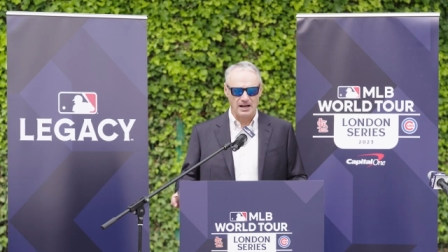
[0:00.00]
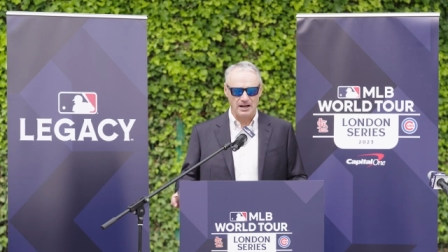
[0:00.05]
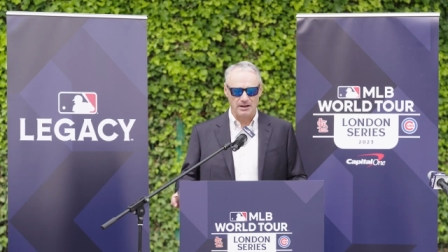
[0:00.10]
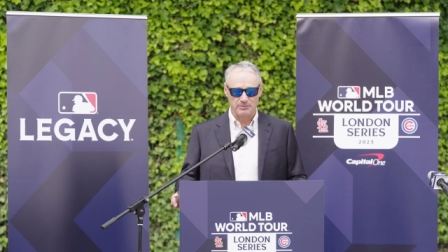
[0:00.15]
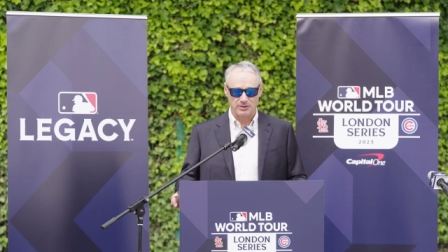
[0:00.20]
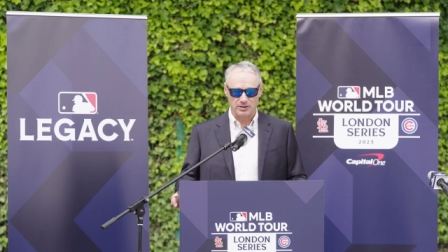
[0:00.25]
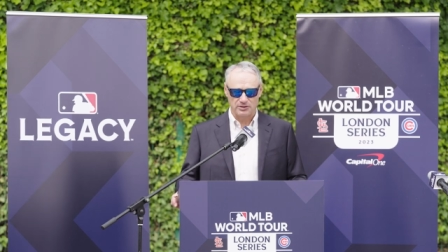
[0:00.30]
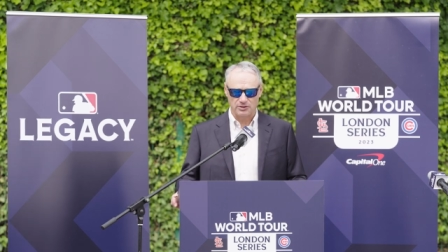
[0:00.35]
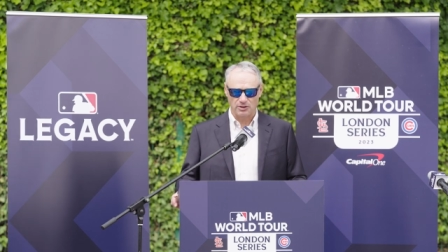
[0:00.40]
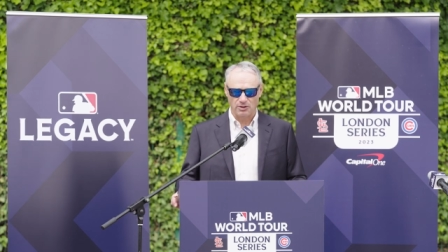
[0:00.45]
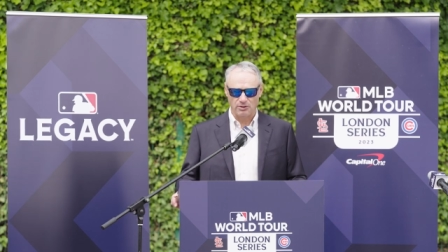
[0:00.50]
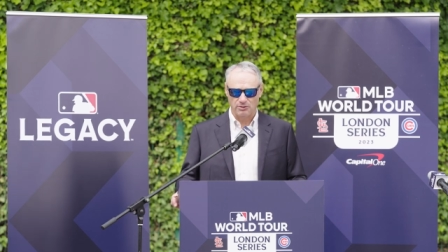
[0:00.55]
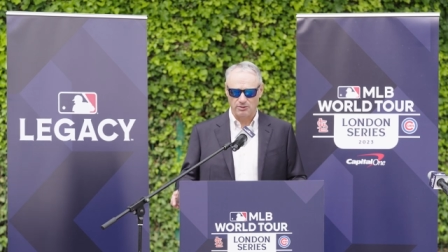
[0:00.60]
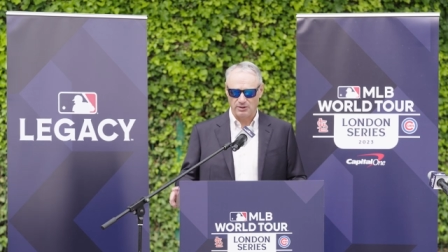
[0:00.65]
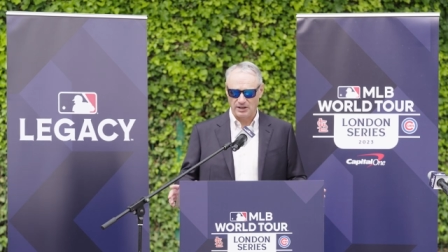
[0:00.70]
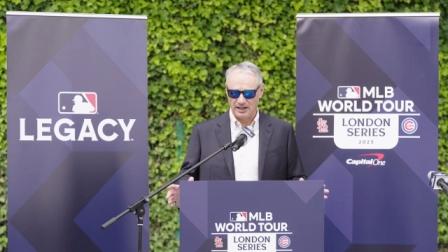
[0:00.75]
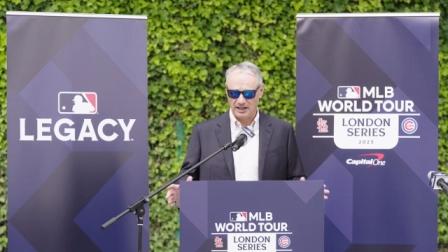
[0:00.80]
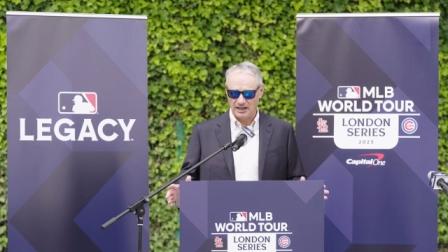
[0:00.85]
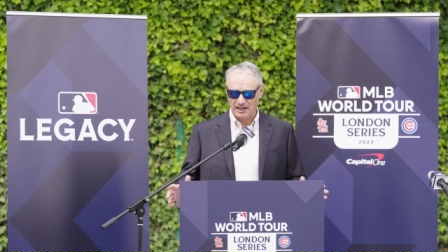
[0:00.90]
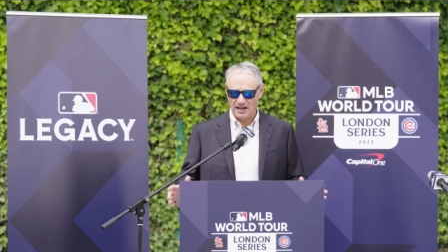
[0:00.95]
Um,
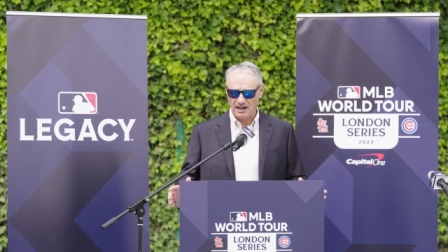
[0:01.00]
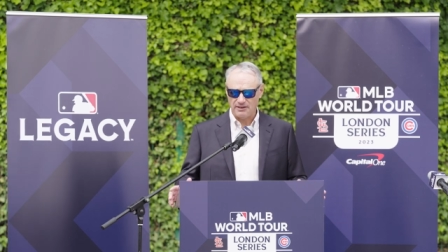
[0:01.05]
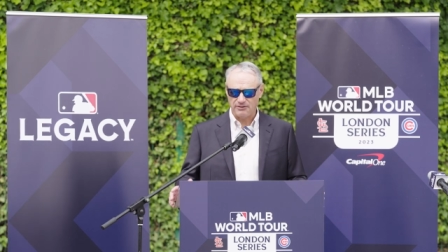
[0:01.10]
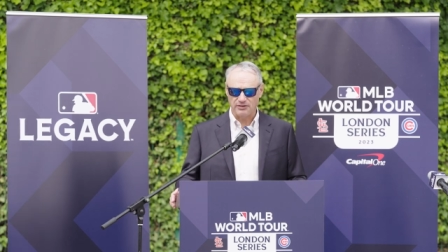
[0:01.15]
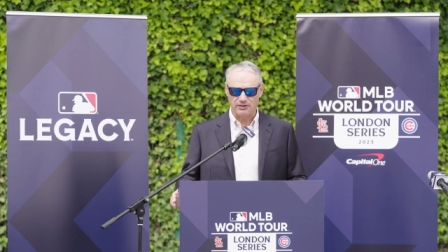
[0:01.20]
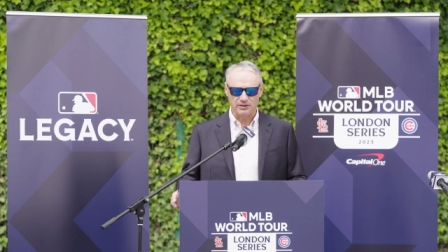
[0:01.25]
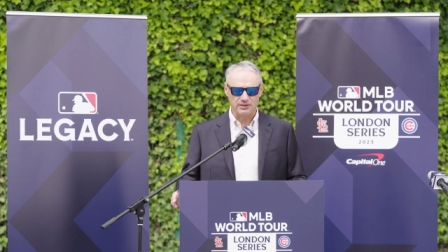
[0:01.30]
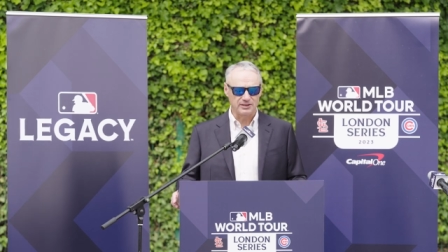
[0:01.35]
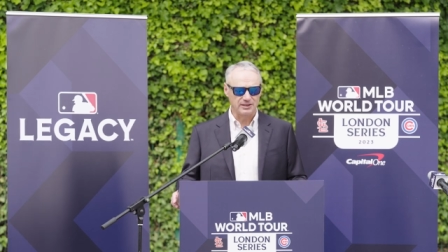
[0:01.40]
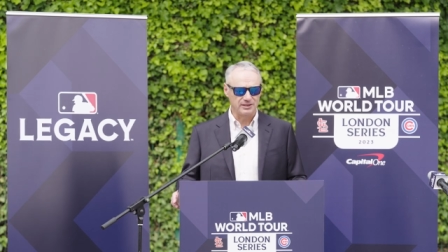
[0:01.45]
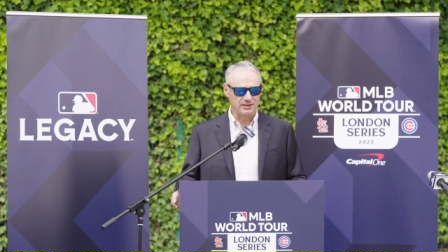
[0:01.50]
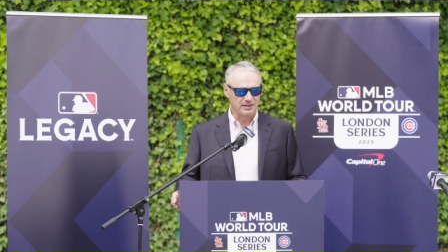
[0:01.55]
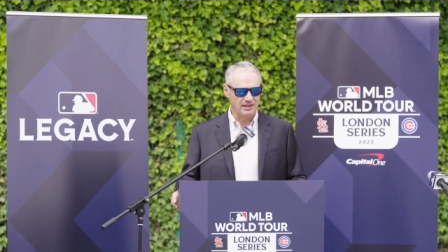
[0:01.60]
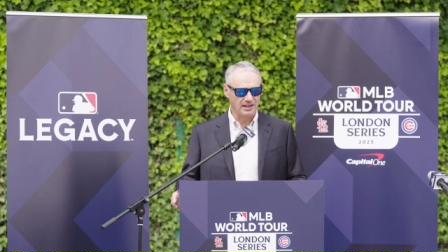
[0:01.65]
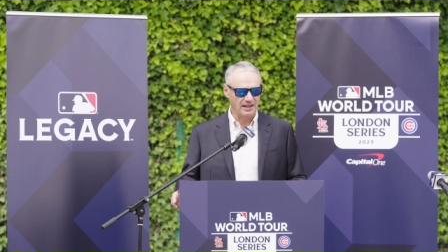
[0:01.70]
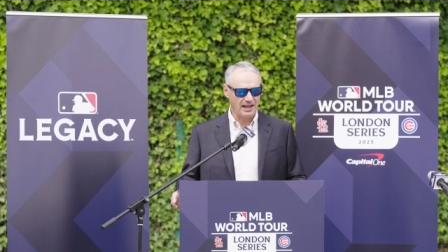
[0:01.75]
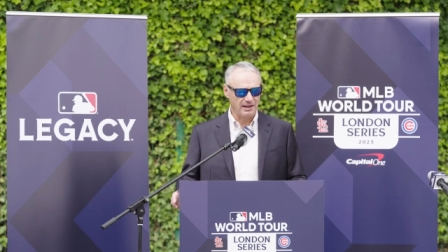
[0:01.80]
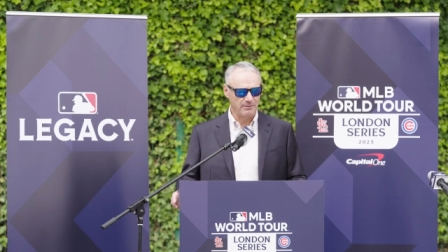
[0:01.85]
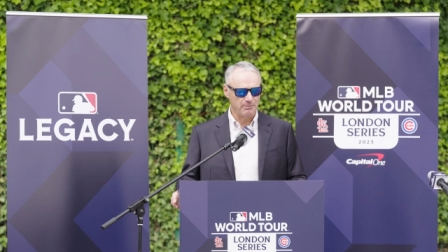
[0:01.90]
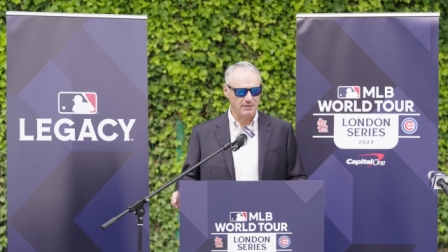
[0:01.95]
so, in an effort
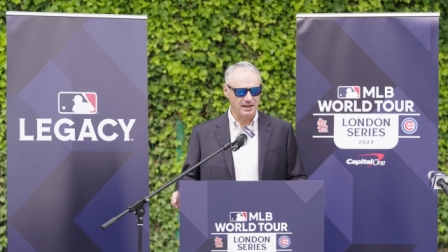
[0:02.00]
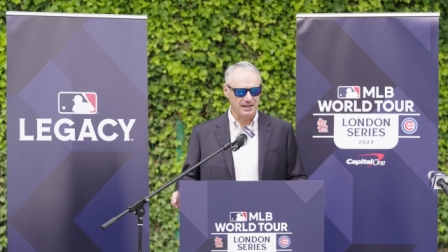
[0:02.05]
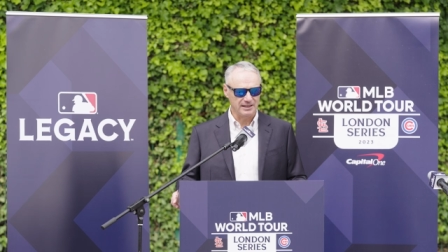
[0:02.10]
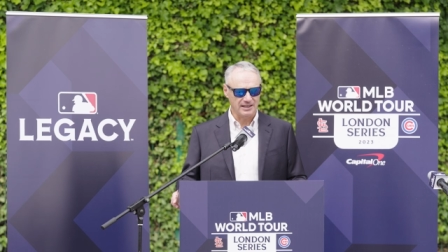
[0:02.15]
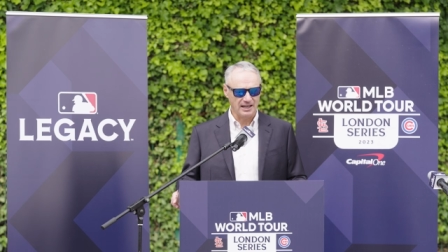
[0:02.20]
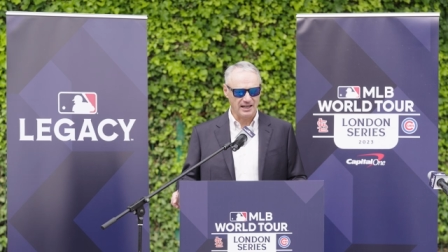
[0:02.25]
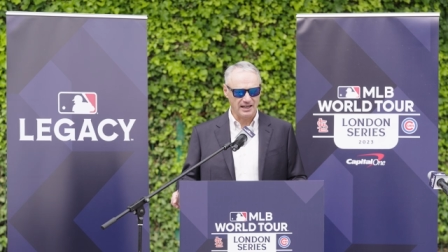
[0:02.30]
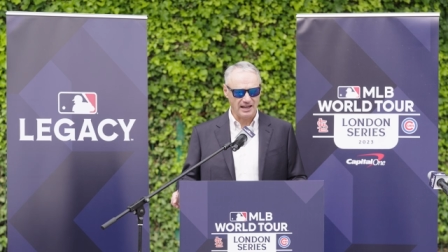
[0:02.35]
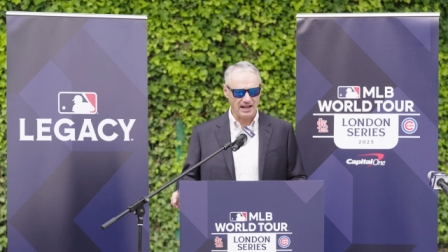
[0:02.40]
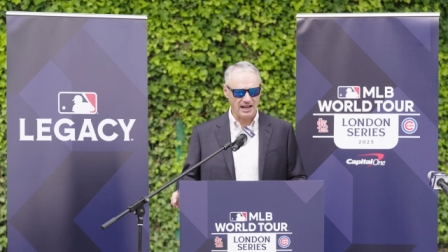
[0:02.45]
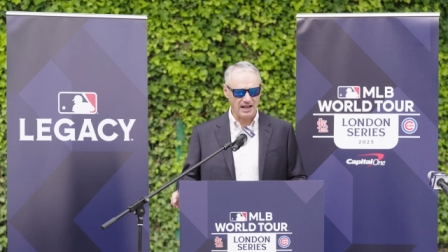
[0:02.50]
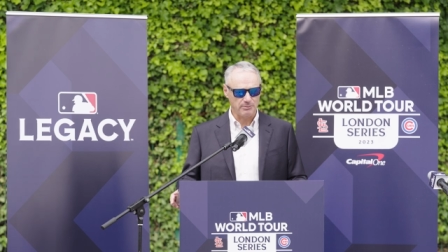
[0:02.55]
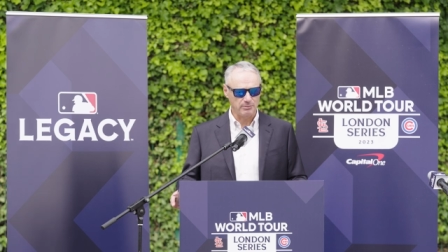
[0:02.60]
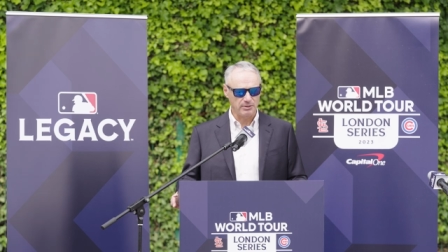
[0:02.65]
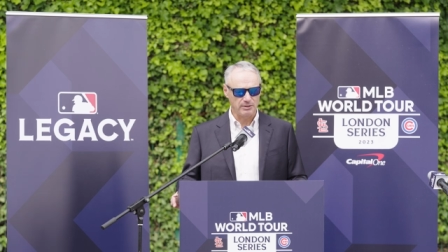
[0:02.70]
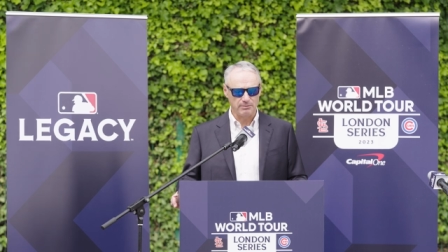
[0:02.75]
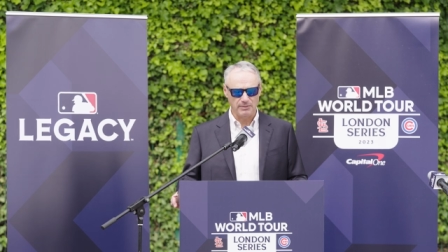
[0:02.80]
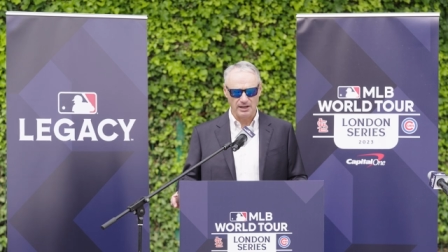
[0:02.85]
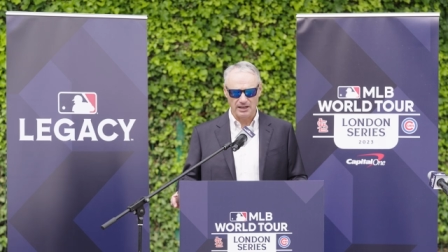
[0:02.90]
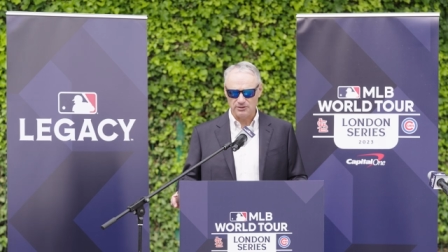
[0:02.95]
to make that
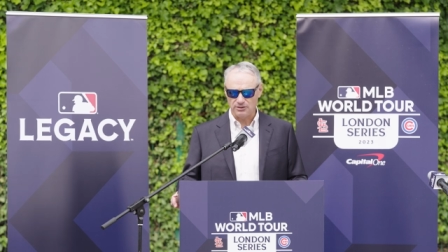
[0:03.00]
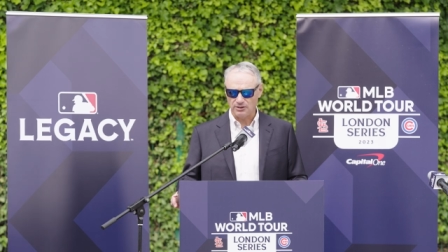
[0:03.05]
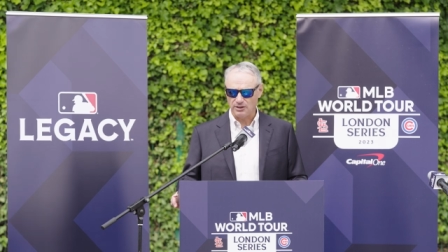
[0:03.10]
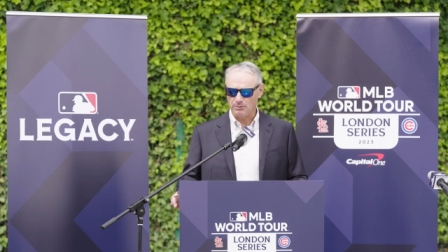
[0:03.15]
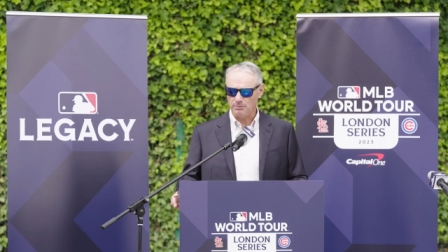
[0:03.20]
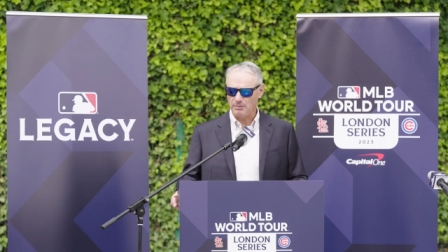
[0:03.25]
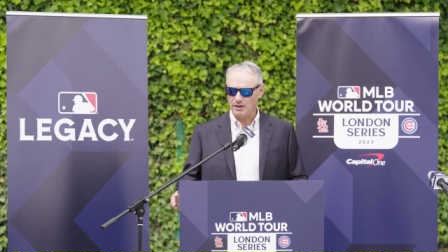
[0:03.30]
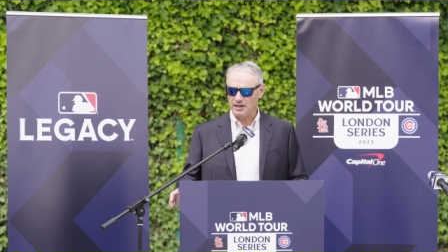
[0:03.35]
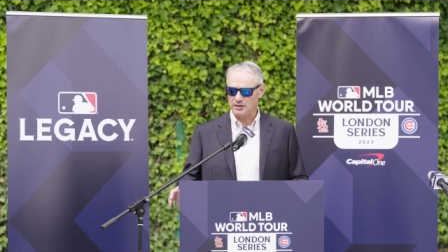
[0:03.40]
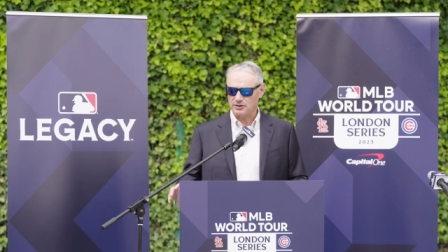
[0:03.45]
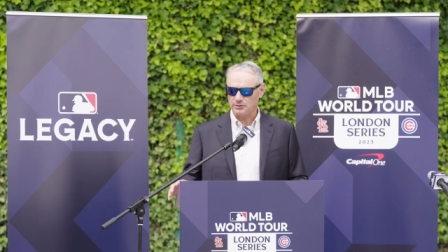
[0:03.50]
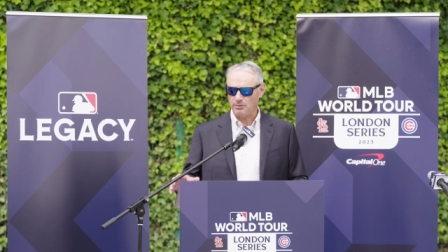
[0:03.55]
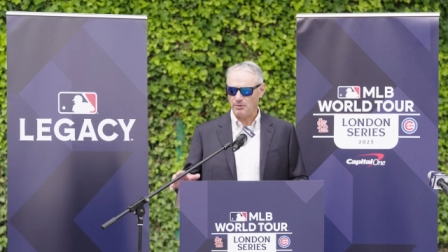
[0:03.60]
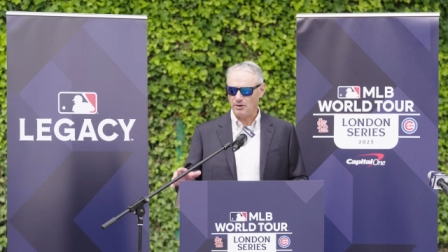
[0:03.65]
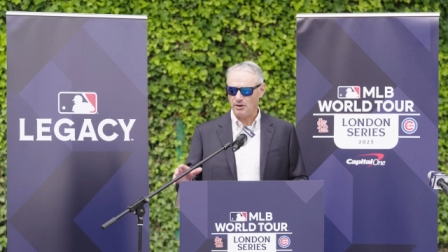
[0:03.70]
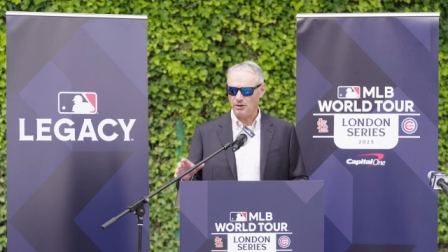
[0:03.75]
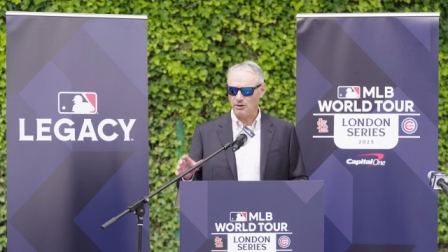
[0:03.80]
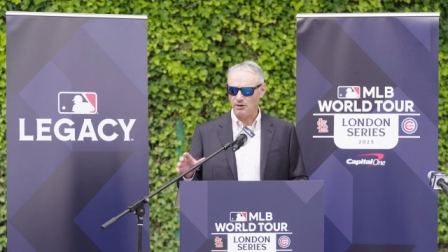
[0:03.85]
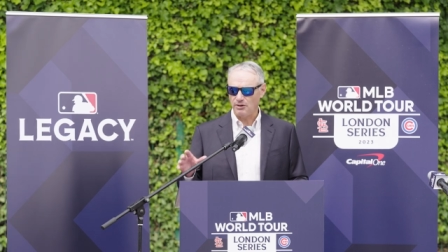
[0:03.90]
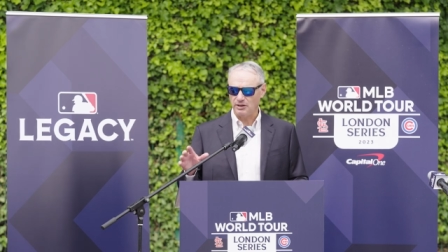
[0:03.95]
happen, Major League
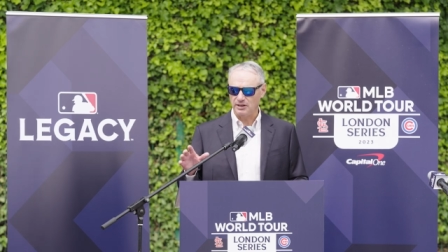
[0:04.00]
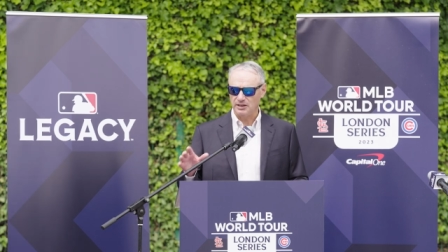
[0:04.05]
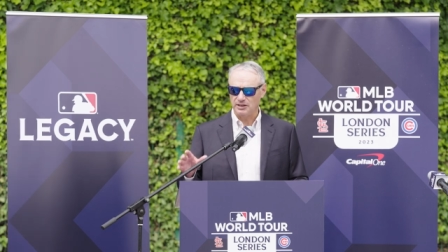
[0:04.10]
Baseball